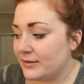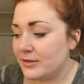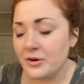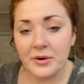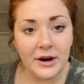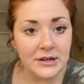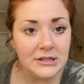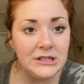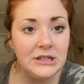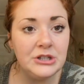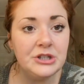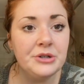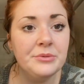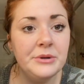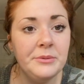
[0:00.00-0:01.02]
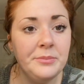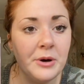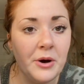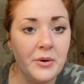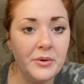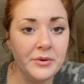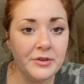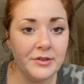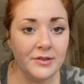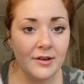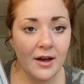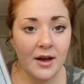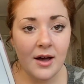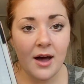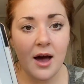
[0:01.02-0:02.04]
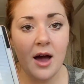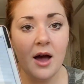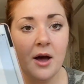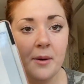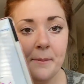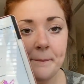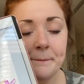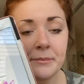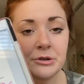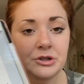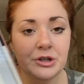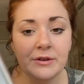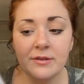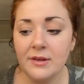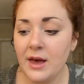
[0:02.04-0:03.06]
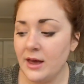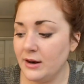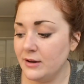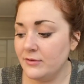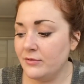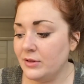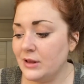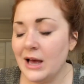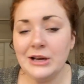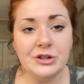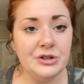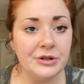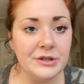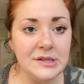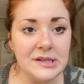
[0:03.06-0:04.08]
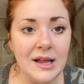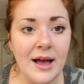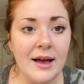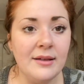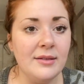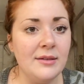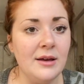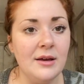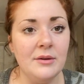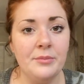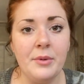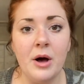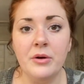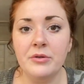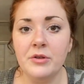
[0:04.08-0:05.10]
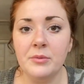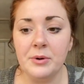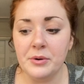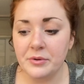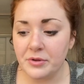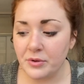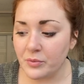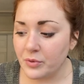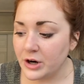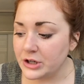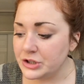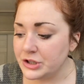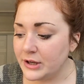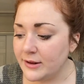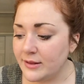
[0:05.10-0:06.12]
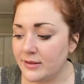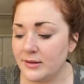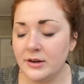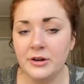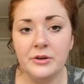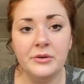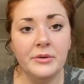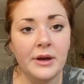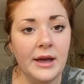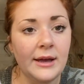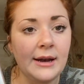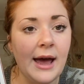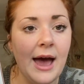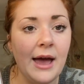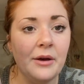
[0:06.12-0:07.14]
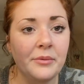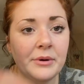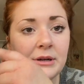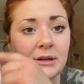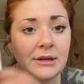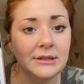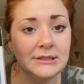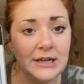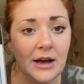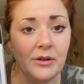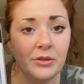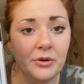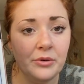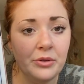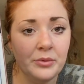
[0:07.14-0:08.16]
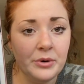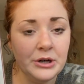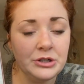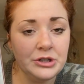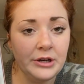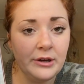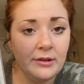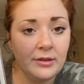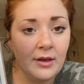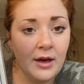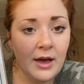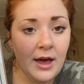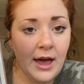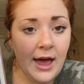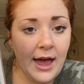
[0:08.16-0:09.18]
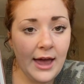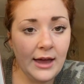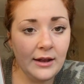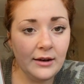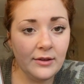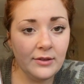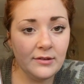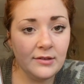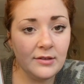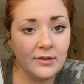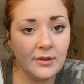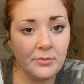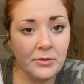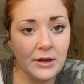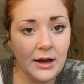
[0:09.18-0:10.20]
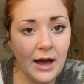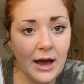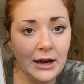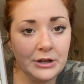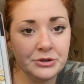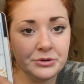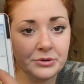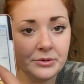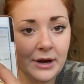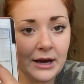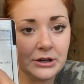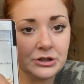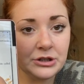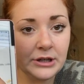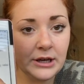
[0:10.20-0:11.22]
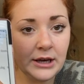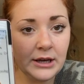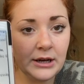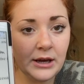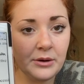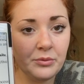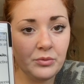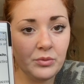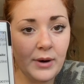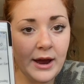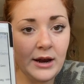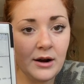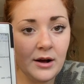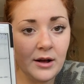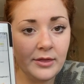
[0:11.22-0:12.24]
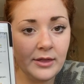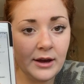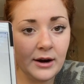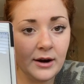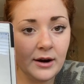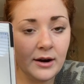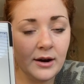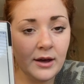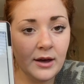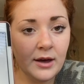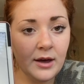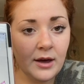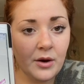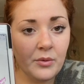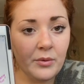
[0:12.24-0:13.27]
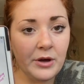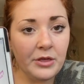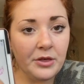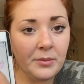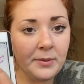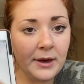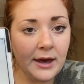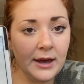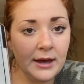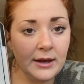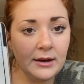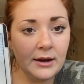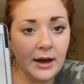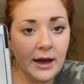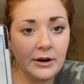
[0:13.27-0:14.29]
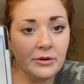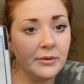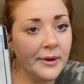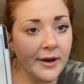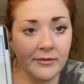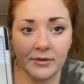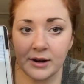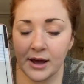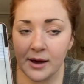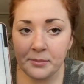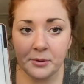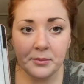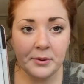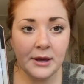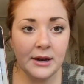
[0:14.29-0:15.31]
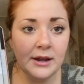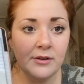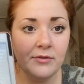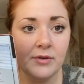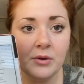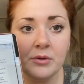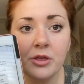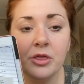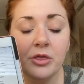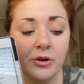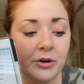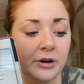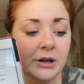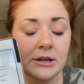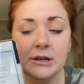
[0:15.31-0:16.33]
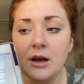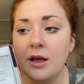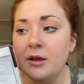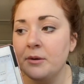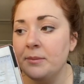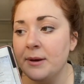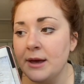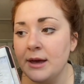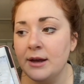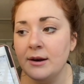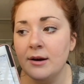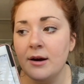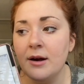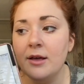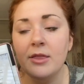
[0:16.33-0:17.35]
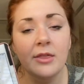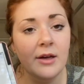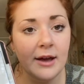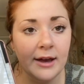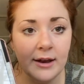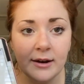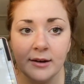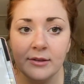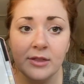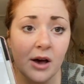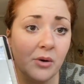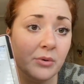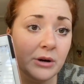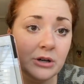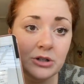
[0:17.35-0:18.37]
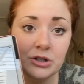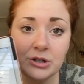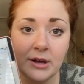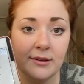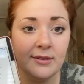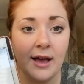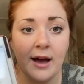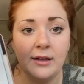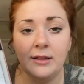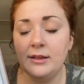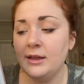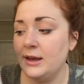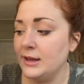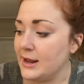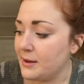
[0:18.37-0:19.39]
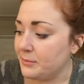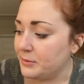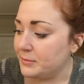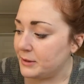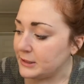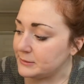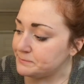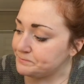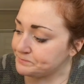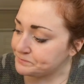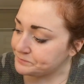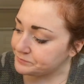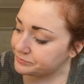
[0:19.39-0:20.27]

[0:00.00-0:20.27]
So our teacher would post um, just kind of lecture slides. They also post worksheets to do, and I would download the worksheets, and this is something I drew actually, and I write on there with a pen. I don't have an Apple pen. I found a $30 pen online that works exactly like an Apple pen.